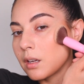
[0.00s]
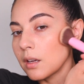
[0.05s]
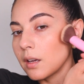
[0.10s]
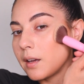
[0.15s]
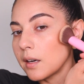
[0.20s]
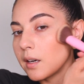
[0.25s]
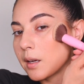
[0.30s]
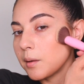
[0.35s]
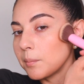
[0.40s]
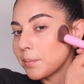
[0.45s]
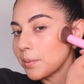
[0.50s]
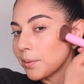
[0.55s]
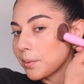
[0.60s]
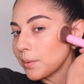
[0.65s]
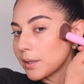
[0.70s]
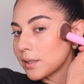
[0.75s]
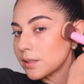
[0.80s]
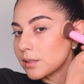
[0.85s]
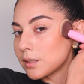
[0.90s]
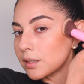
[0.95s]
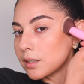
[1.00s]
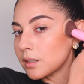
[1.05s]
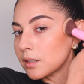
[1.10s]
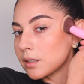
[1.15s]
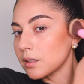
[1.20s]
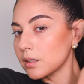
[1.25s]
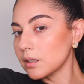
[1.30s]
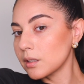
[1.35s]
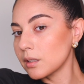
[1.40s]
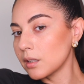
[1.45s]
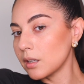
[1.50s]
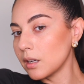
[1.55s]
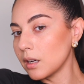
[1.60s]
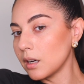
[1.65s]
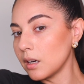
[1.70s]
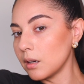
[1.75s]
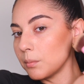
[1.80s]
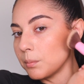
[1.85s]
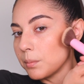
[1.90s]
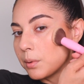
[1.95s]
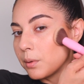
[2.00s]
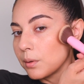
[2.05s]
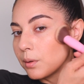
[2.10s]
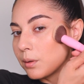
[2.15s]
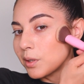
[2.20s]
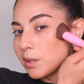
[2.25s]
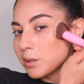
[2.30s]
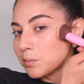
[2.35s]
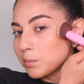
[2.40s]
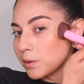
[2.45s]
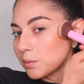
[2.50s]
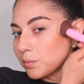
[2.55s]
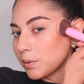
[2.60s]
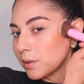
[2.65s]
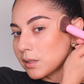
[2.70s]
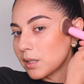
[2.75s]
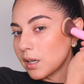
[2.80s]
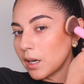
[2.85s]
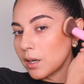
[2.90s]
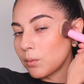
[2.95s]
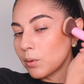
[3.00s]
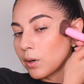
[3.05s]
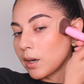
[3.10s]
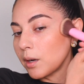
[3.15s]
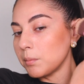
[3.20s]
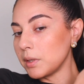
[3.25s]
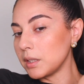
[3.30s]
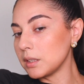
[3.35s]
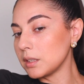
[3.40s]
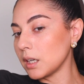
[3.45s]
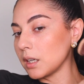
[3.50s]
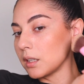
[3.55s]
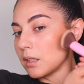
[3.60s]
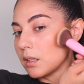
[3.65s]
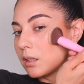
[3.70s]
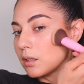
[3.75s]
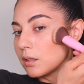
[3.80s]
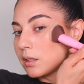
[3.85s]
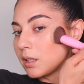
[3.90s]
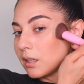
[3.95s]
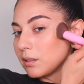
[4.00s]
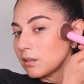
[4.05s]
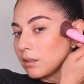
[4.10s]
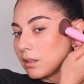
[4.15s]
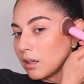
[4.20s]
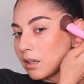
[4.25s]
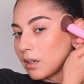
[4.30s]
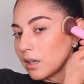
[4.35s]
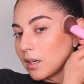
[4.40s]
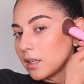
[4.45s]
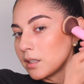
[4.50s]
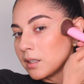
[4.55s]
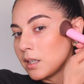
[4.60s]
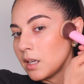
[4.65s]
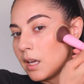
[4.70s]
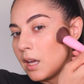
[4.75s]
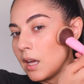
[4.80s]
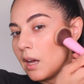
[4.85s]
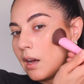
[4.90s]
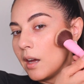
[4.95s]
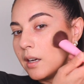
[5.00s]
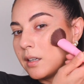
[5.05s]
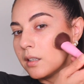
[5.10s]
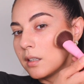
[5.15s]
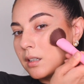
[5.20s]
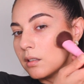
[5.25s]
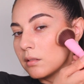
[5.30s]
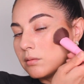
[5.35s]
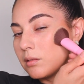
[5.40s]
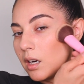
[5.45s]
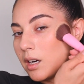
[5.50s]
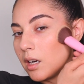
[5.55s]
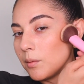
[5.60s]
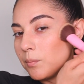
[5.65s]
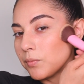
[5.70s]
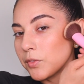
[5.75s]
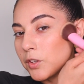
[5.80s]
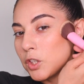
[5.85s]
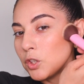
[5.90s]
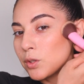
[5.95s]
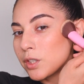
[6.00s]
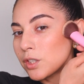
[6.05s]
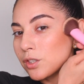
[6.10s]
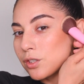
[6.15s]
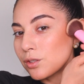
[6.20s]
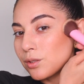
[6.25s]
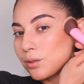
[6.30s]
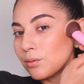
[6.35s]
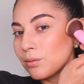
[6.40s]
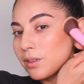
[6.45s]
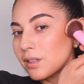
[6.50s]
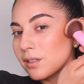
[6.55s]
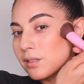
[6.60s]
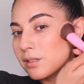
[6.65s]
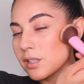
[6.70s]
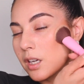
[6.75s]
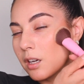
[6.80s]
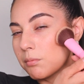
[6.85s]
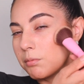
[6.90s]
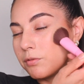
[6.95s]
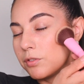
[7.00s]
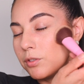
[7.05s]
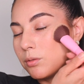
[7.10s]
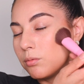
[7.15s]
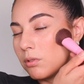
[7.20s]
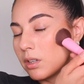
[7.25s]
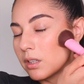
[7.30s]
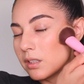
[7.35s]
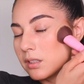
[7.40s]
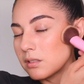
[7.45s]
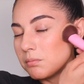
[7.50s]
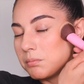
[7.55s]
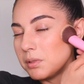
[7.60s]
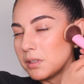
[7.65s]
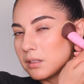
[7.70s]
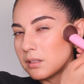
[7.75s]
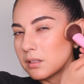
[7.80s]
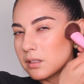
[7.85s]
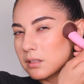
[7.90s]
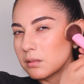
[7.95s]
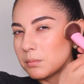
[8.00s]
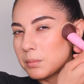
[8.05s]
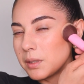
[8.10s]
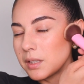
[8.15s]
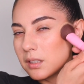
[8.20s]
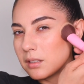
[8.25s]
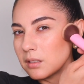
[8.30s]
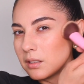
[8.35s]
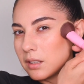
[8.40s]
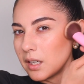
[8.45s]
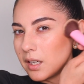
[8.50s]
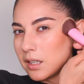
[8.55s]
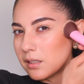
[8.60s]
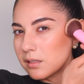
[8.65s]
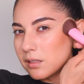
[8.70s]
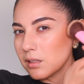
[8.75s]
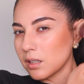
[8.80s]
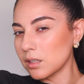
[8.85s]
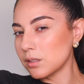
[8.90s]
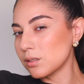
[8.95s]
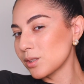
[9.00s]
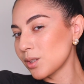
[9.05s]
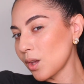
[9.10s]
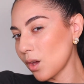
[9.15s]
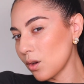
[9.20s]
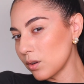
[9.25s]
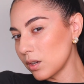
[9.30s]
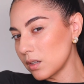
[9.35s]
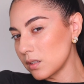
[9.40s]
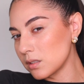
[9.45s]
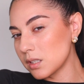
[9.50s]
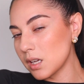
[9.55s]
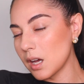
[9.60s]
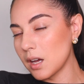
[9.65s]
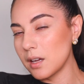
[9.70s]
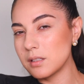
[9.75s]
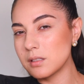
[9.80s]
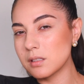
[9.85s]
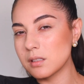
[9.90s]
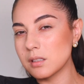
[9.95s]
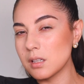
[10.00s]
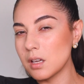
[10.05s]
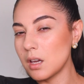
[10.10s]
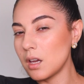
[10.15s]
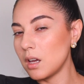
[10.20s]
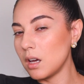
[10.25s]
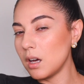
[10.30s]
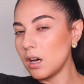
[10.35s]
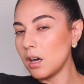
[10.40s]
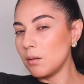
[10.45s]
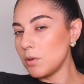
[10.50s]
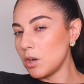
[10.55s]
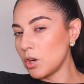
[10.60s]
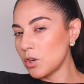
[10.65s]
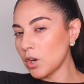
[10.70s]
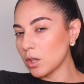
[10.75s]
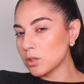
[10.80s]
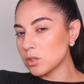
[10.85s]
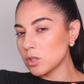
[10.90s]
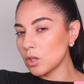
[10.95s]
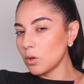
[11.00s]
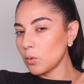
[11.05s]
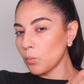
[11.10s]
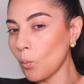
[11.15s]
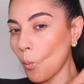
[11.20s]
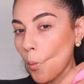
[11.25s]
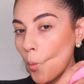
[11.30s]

and I'm pressing up. Press, kind of where I made that line. And you can just do this step if you want it to be a little bit less, not so intense, not so